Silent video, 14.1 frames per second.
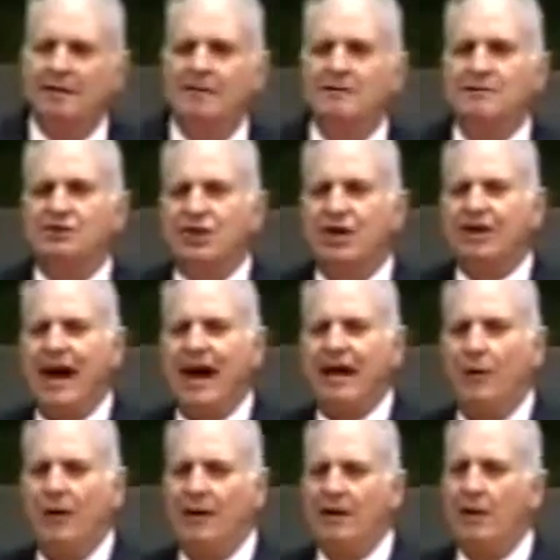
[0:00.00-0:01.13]
In
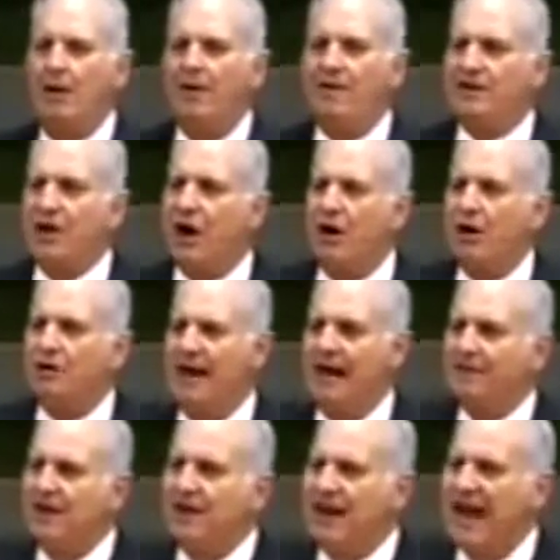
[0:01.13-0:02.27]
Chicago, Illinois, they've called
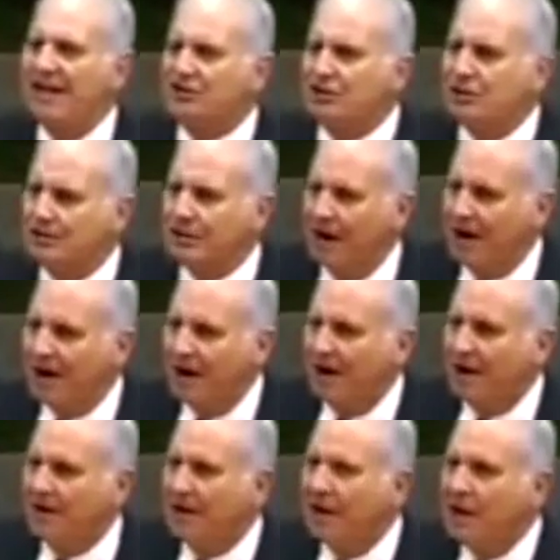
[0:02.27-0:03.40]
out the National
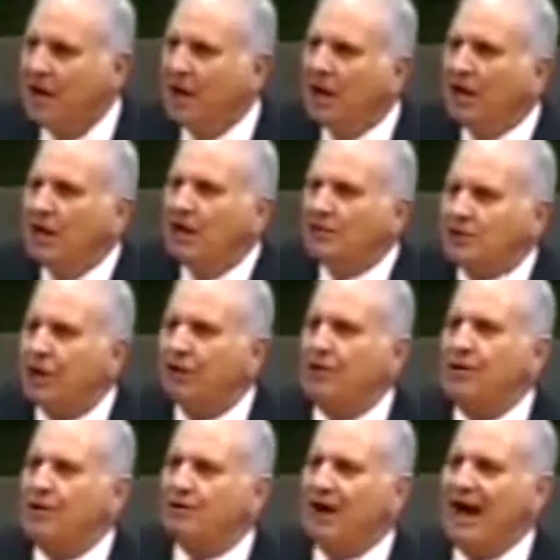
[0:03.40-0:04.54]
Guard.
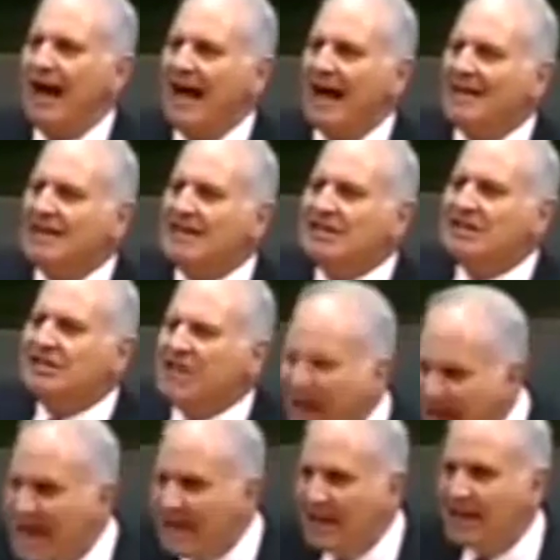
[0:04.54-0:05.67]
Children are dying
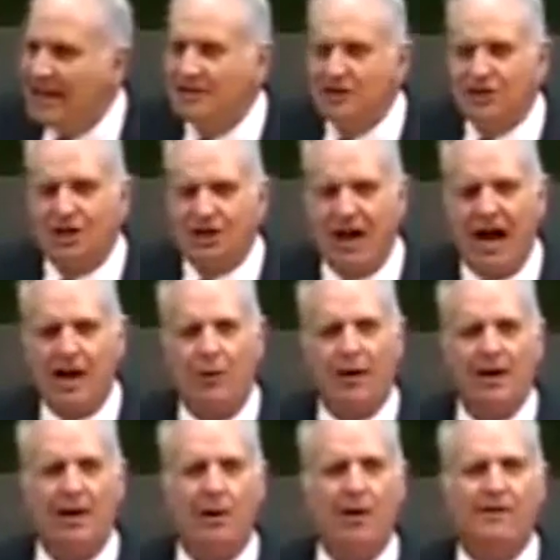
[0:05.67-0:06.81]
daily in
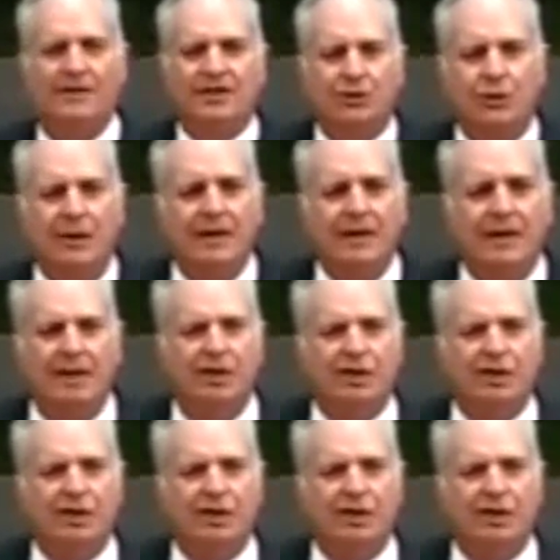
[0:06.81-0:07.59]
Chicago, Illinois on the streets.